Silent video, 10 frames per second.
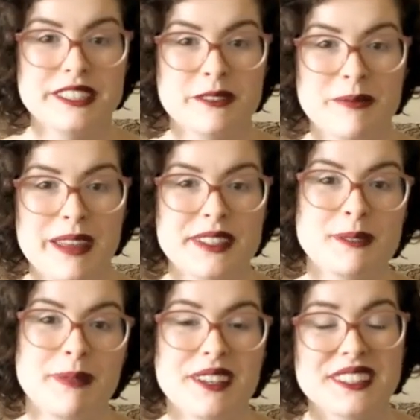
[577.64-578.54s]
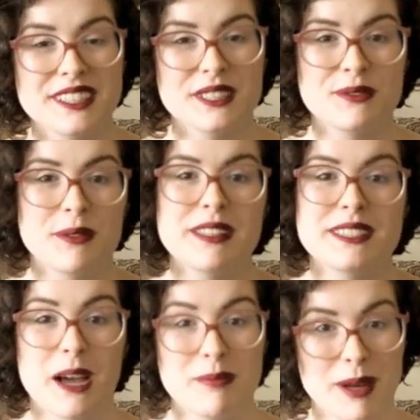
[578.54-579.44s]
some of my experiences from
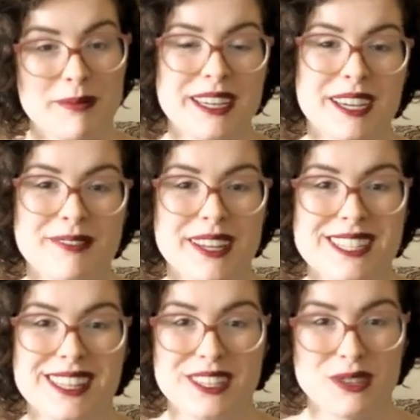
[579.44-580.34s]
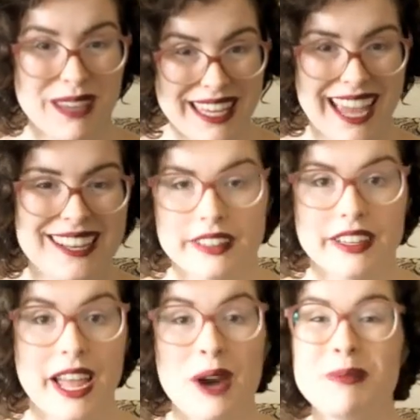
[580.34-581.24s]
this upcoming convention this weekend.
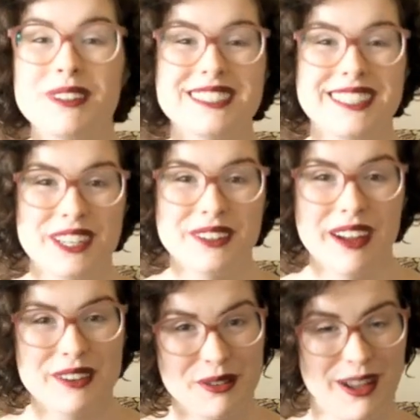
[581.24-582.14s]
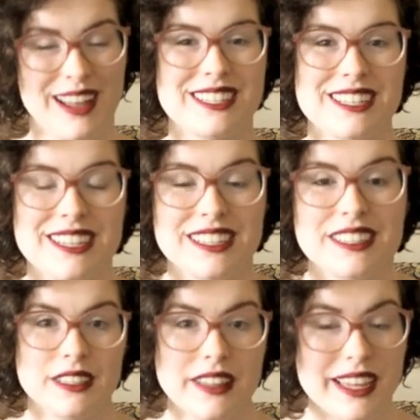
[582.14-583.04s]
I hope you'll stick around to watch.
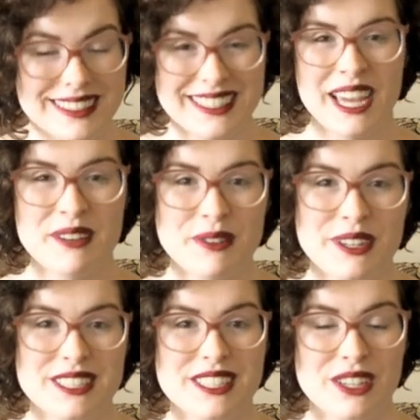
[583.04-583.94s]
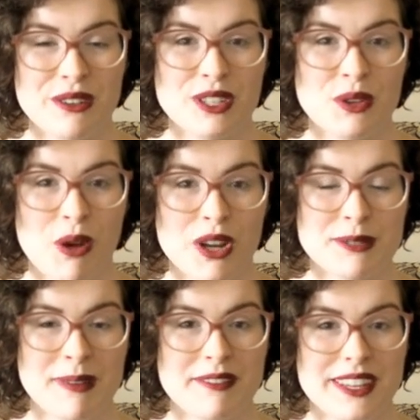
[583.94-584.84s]
Thanks again for continuing to
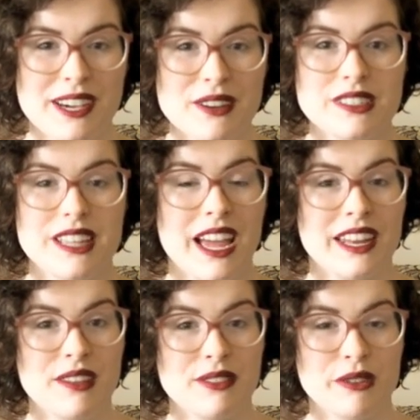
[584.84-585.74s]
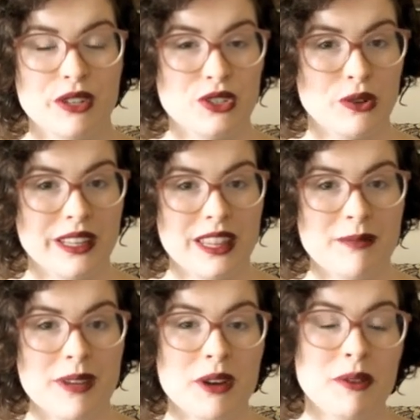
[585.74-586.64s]
watch my videos, and if you enjoyed
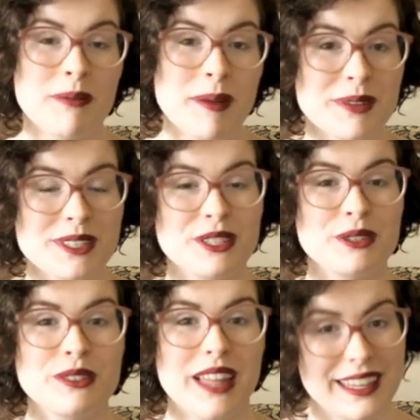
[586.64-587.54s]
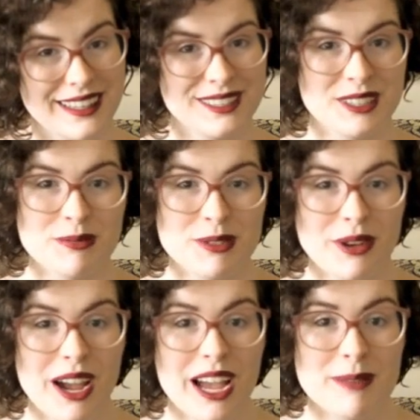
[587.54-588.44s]
them, remember to like and
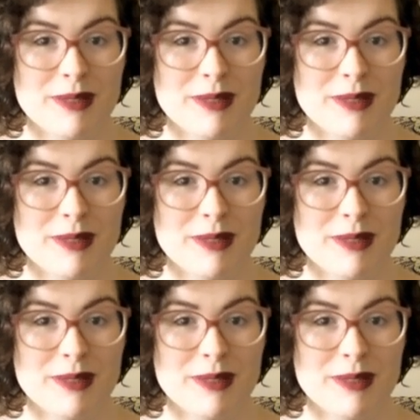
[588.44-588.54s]
subscribe.